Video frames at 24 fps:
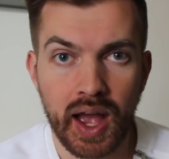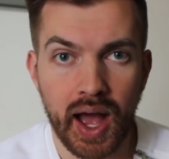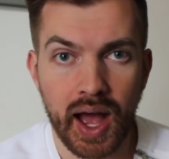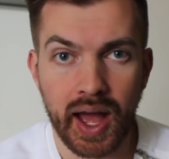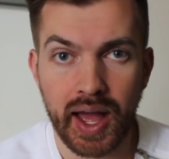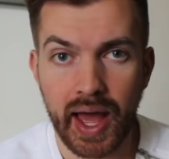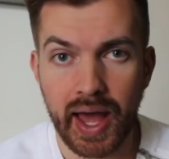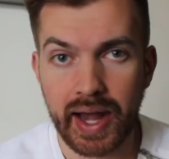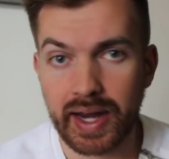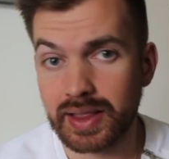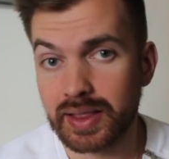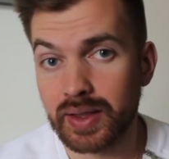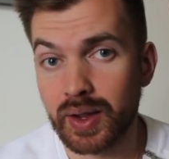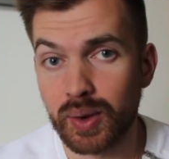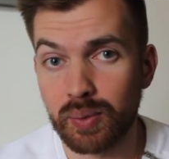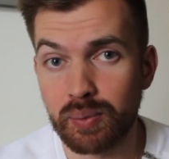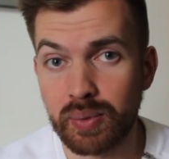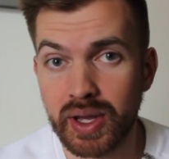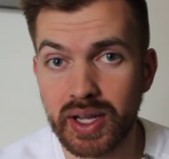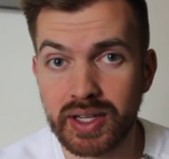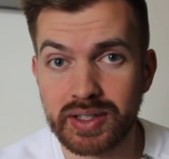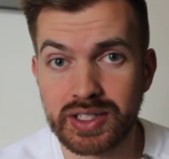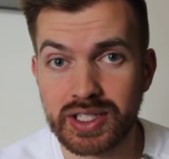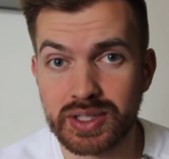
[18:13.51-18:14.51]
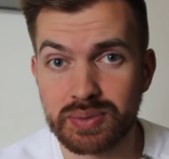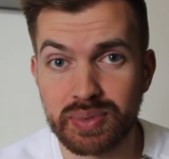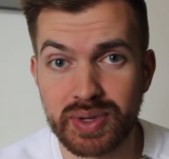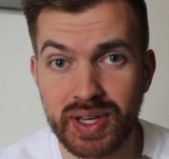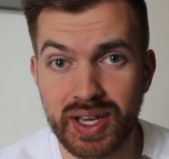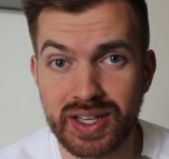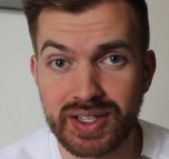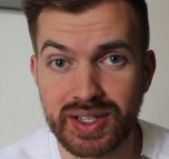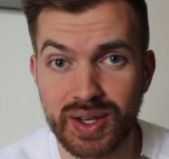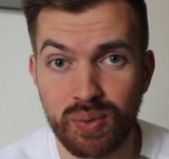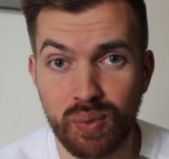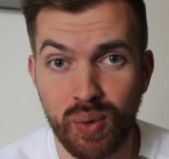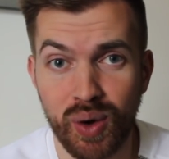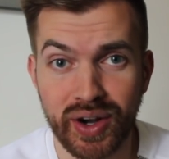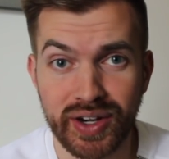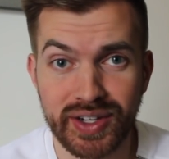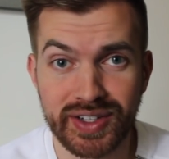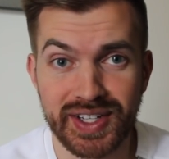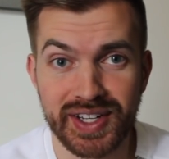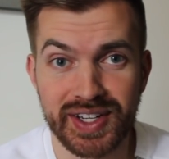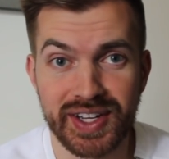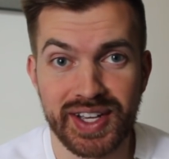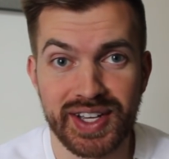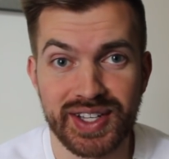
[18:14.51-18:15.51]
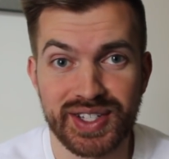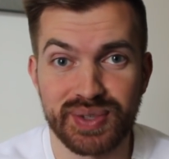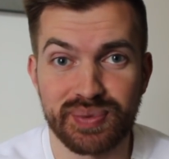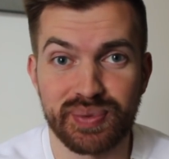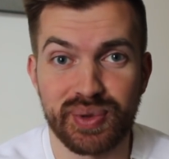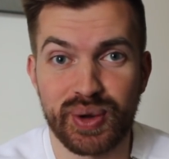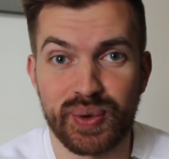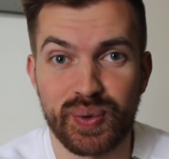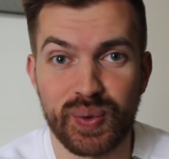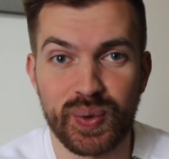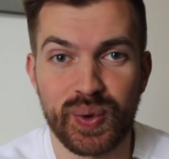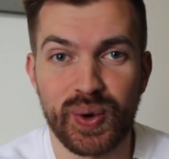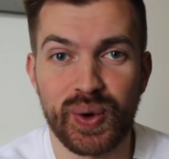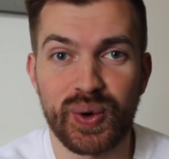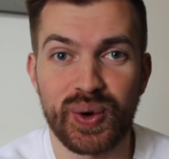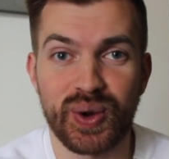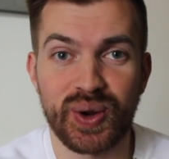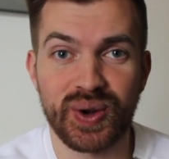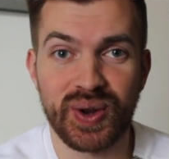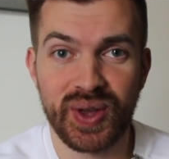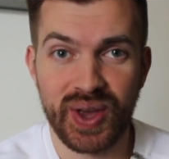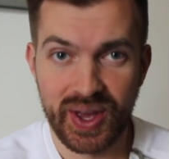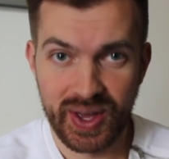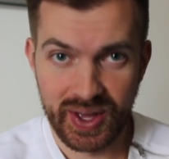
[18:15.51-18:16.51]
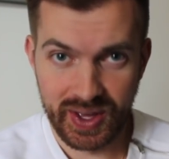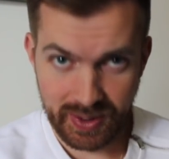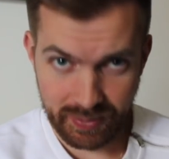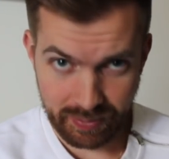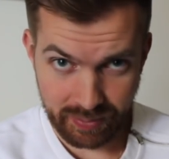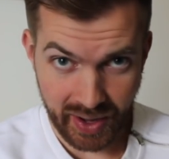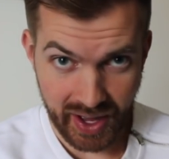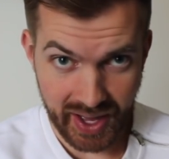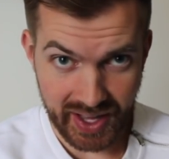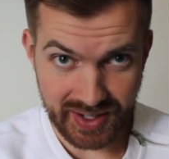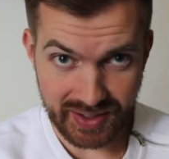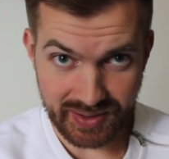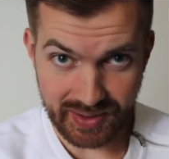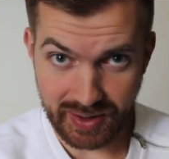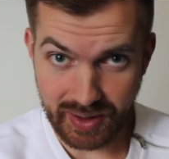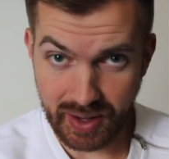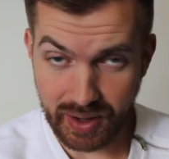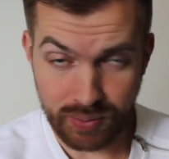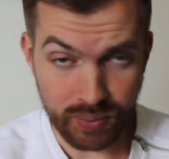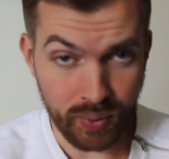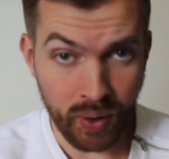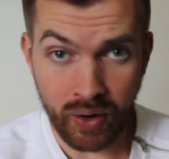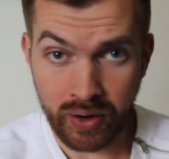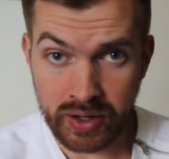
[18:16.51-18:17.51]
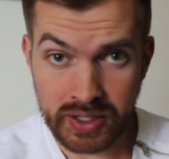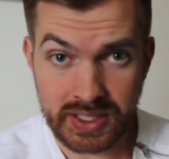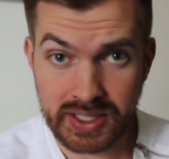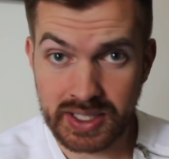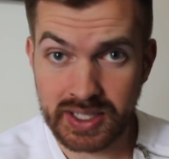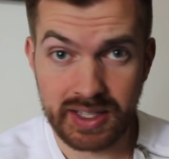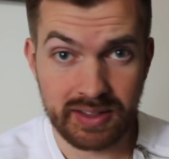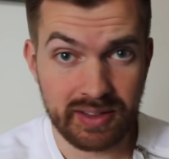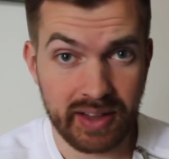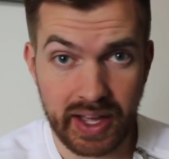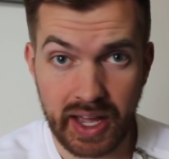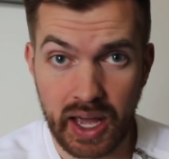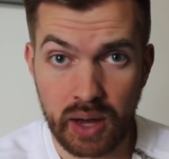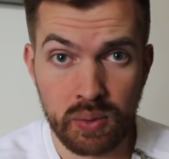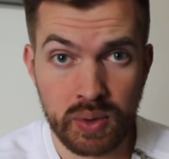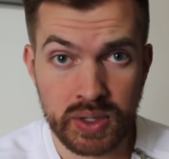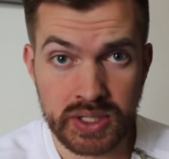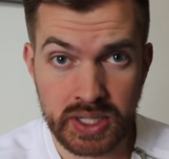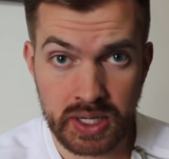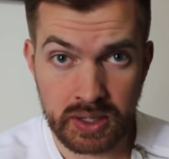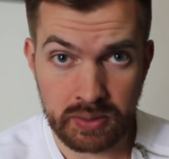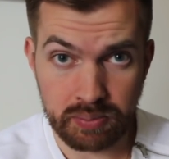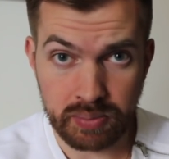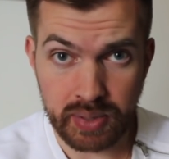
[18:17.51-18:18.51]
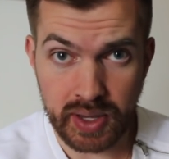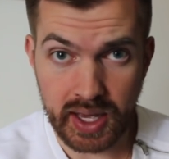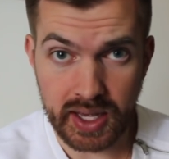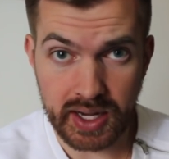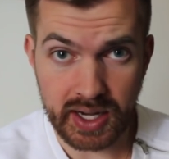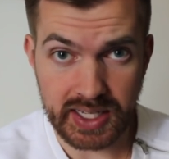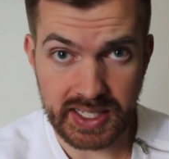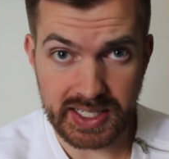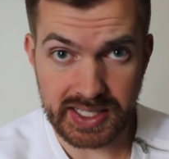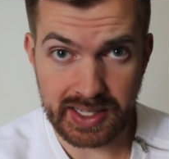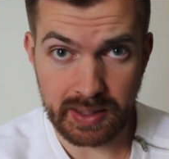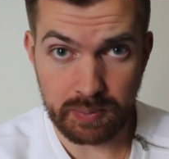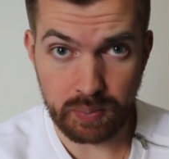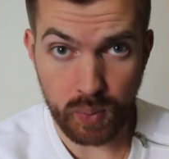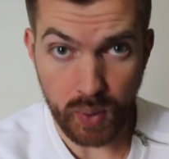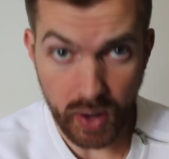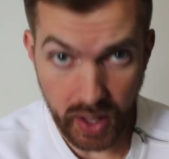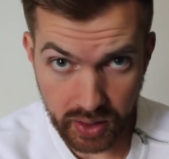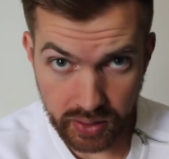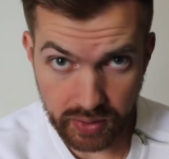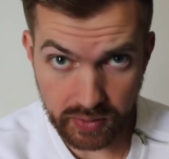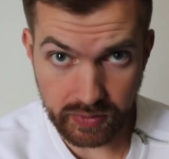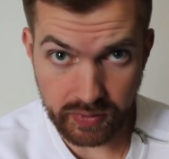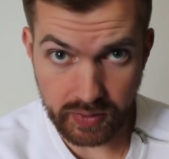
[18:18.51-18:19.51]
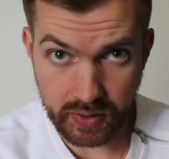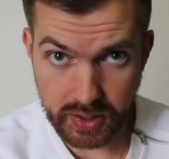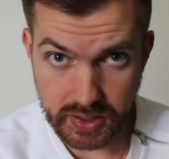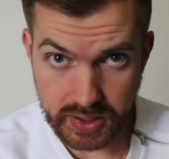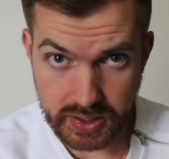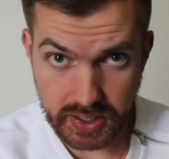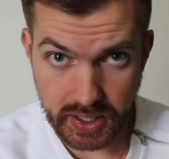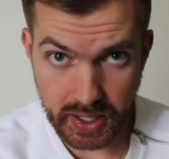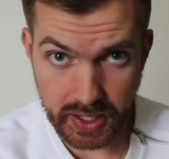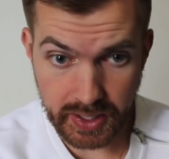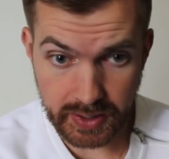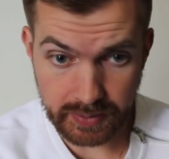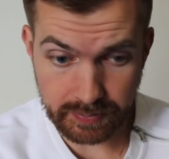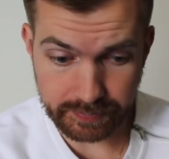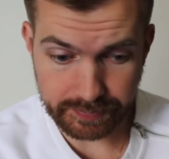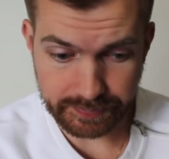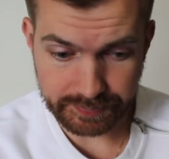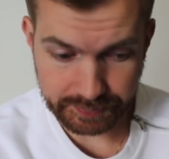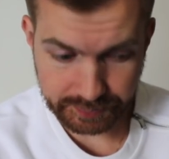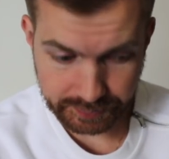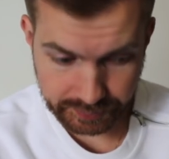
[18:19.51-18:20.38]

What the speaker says: had a little bit just because I wanted to take some liquid codeine. But honestly, like, I wasn't in pain. I slept well the first night.